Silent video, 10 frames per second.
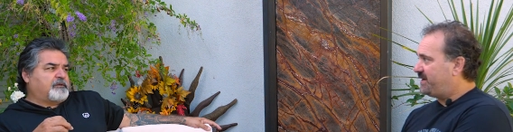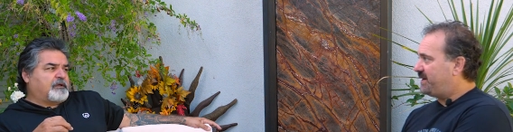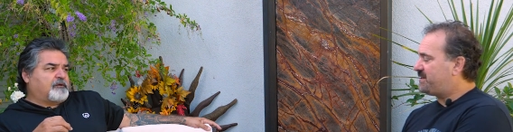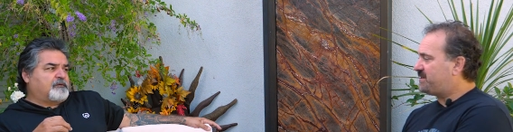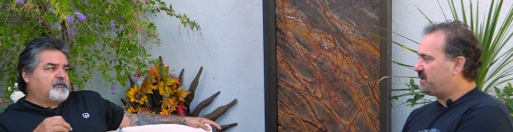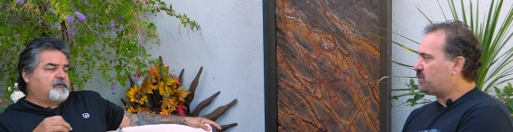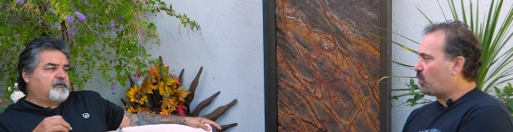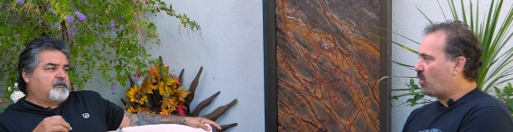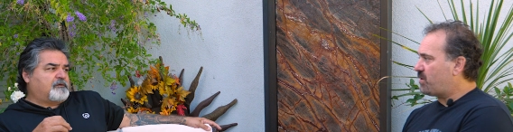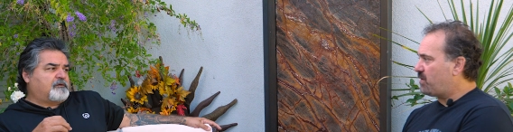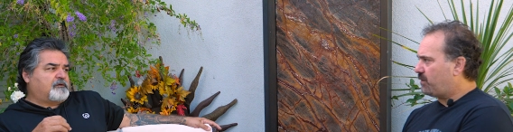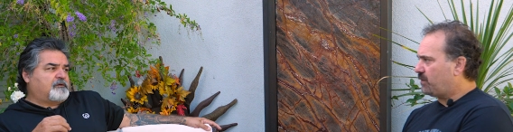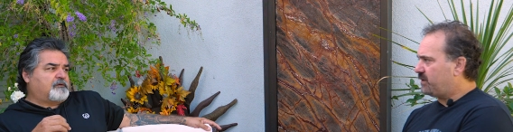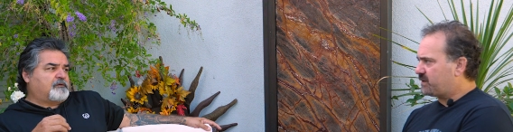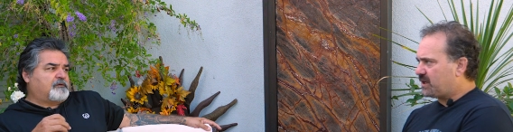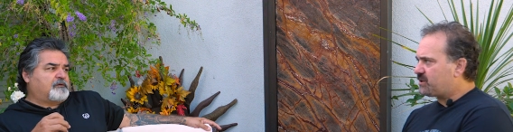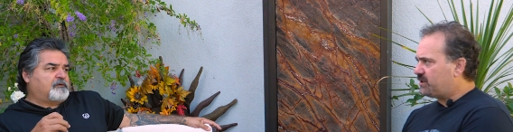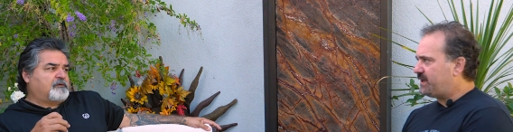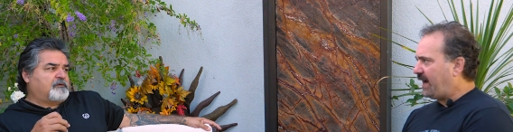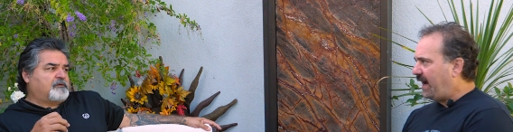Speaker 1: Yeah. It's such a wonderful
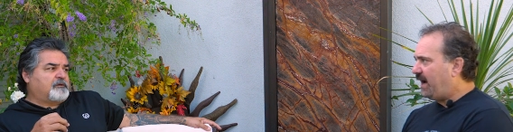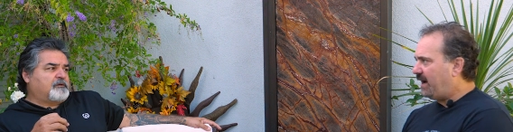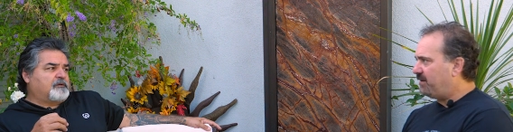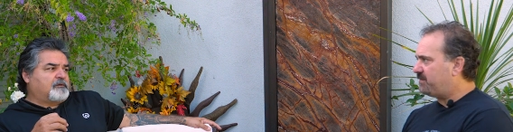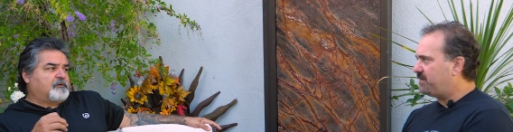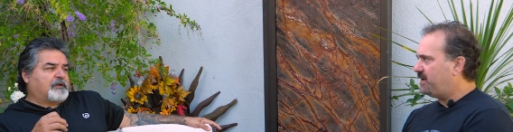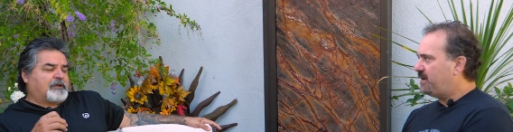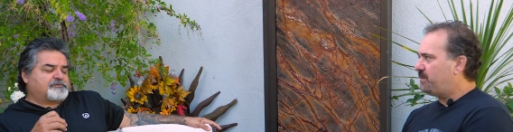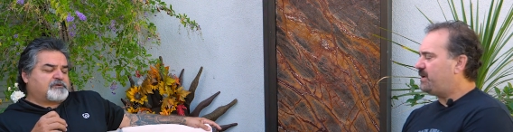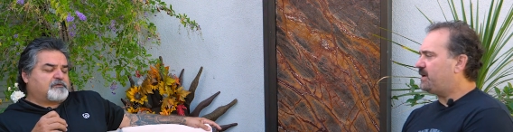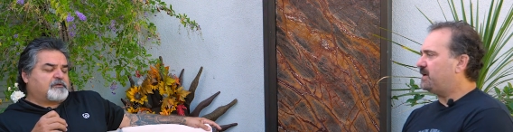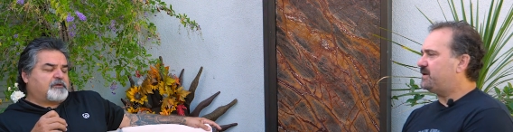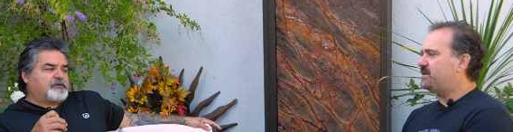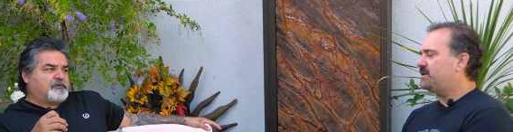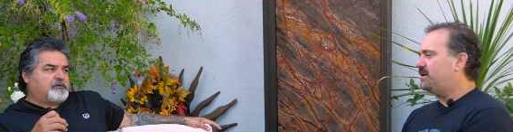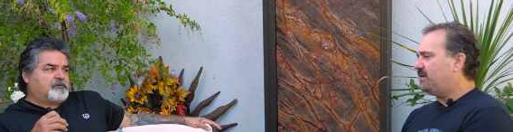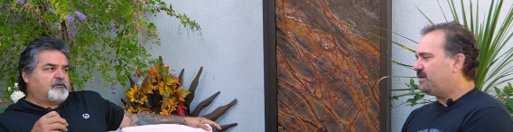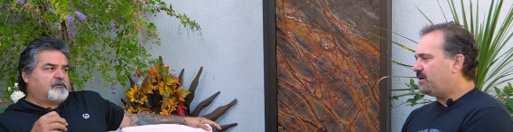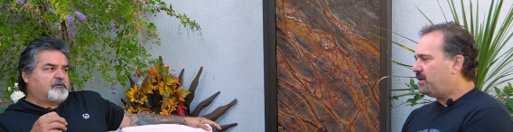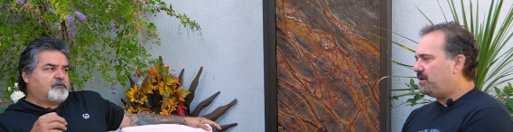discussion to have Absolutely. because
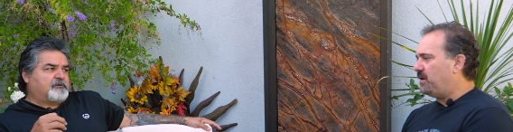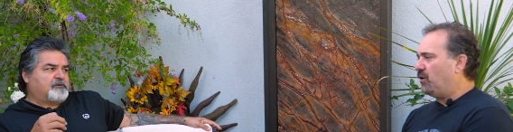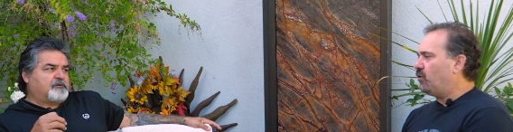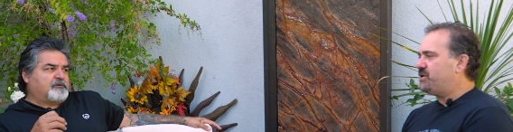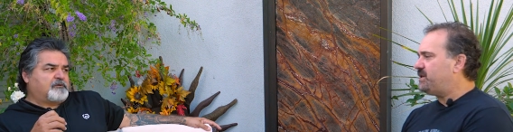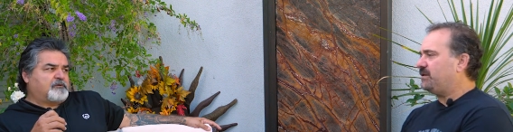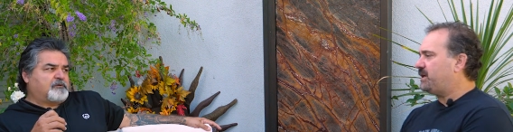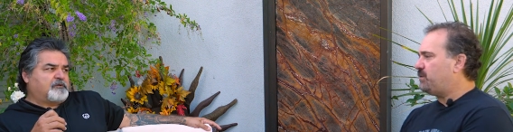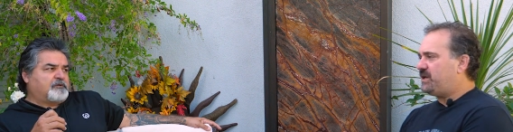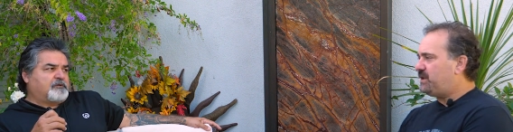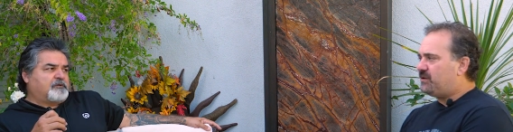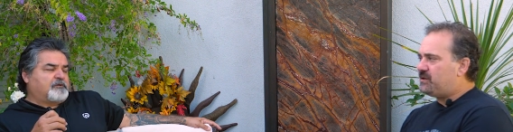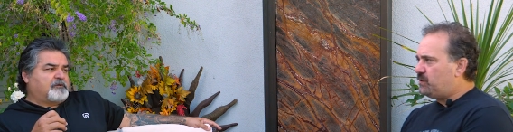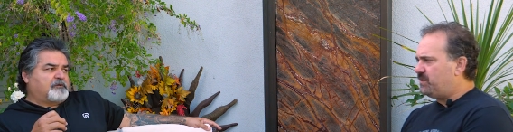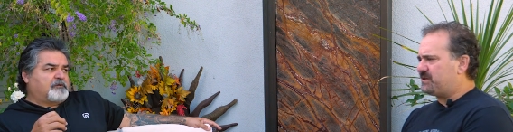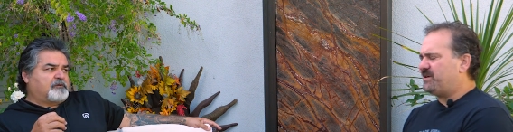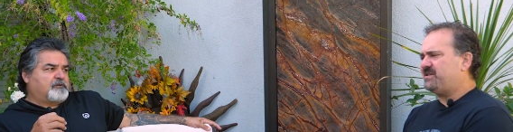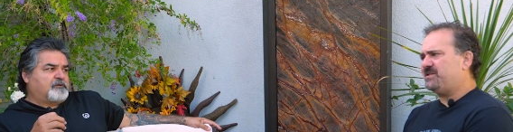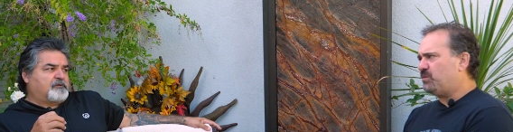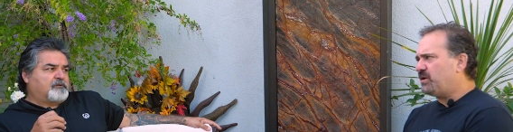urgently we need to do this, but
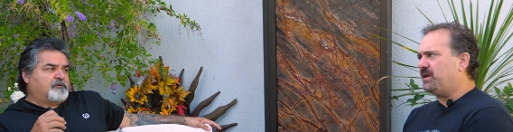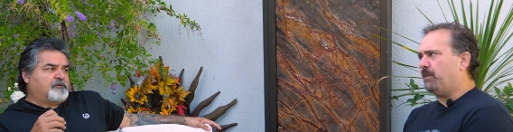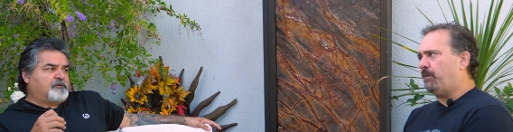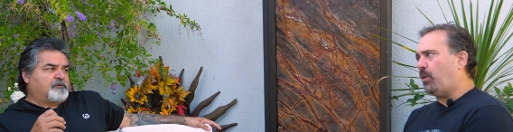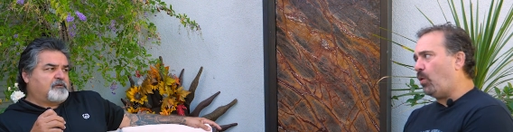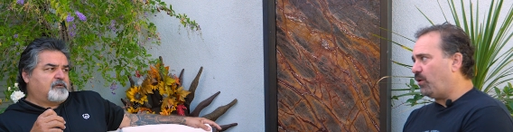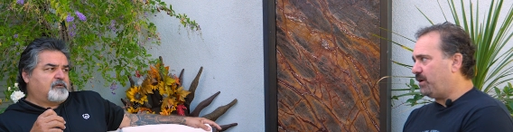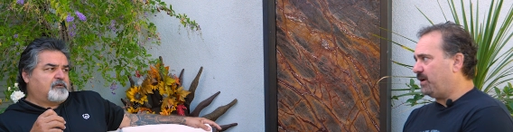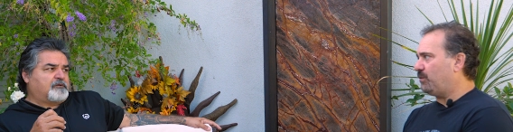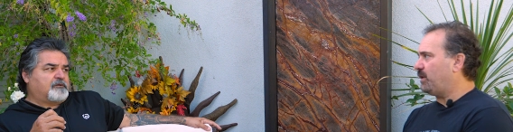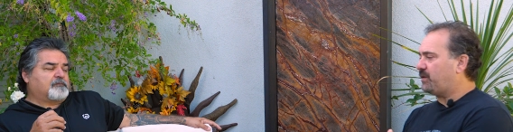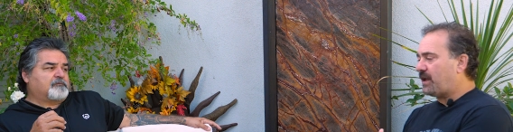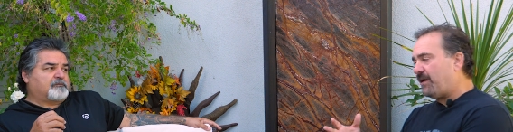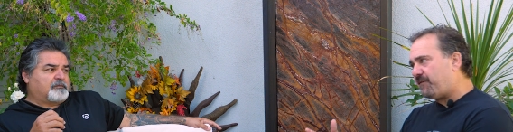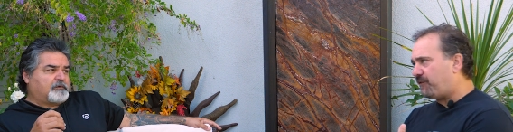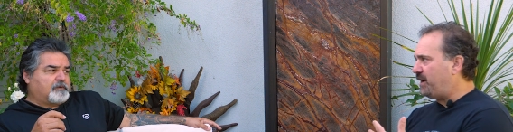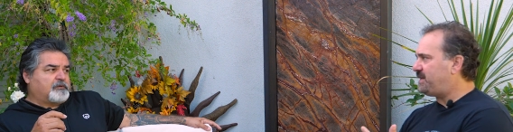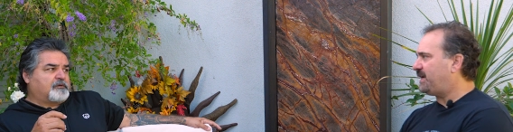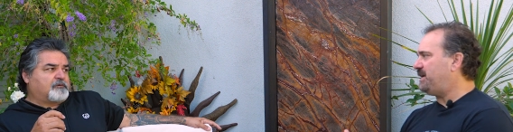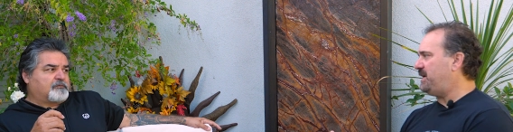is it really important? Like that
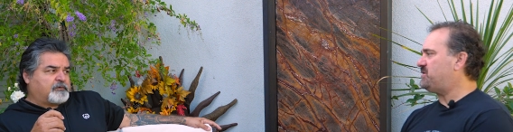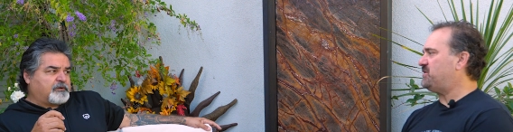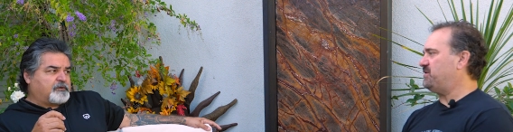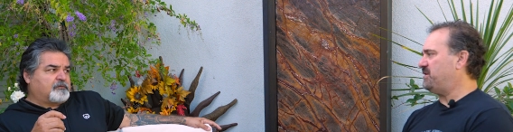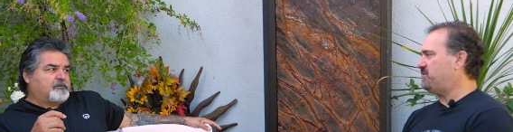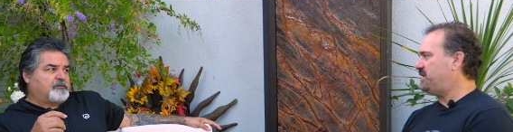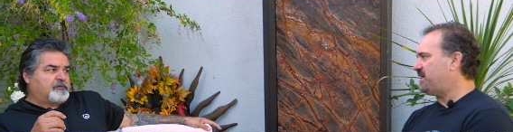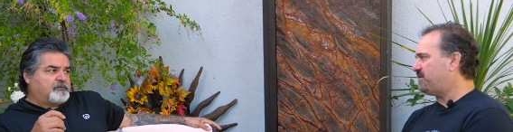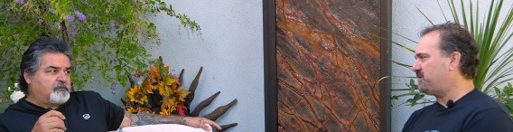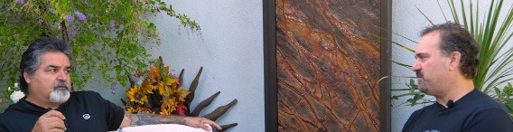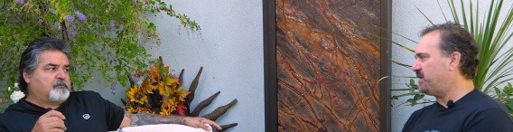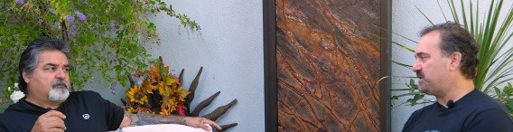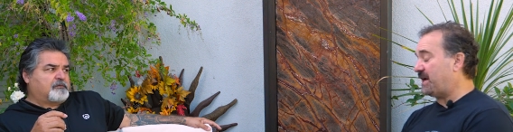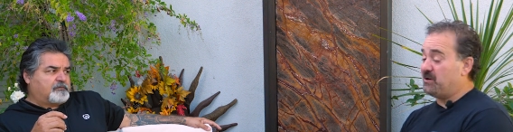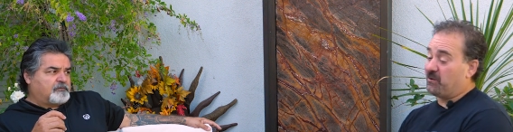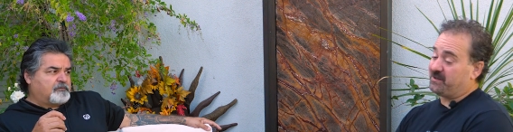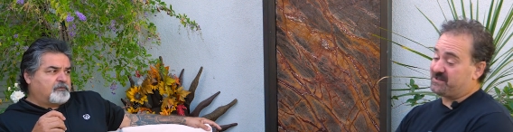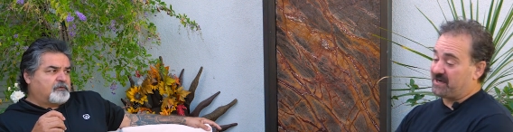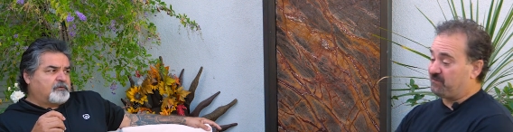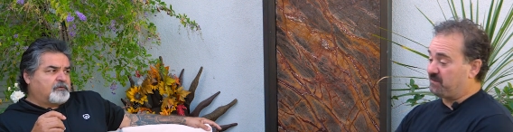frantic nature that we have so much. I know at
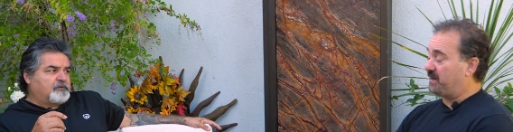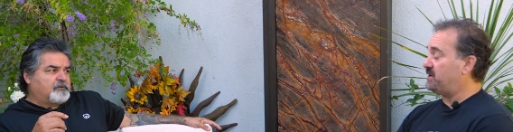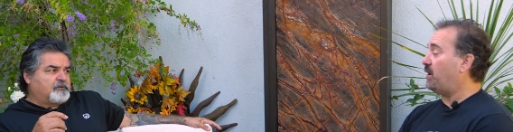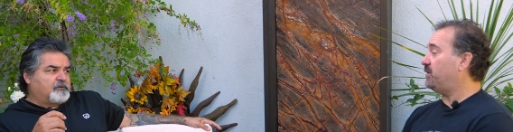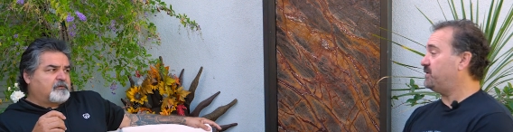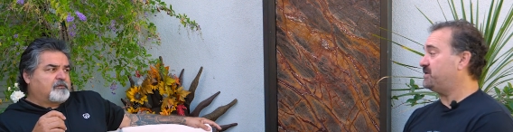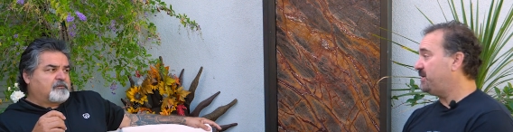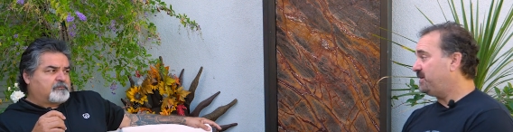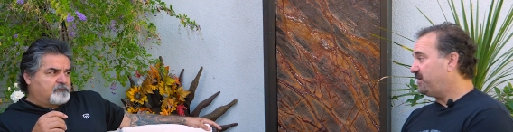least I have with my daughters.